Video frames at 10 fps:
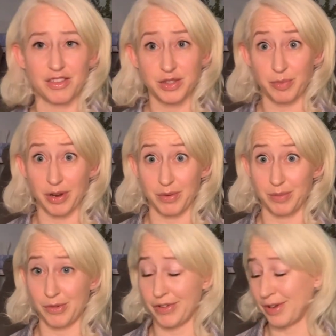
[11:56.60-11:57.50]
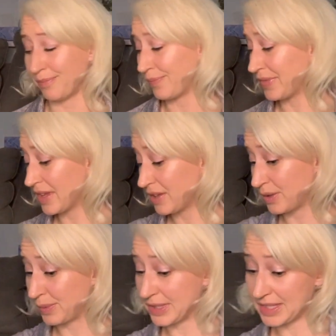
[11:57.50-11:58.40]
Spring would move on. So
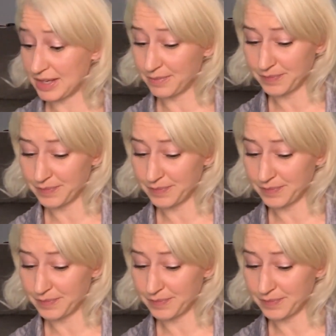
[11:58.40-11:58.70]
we'll see.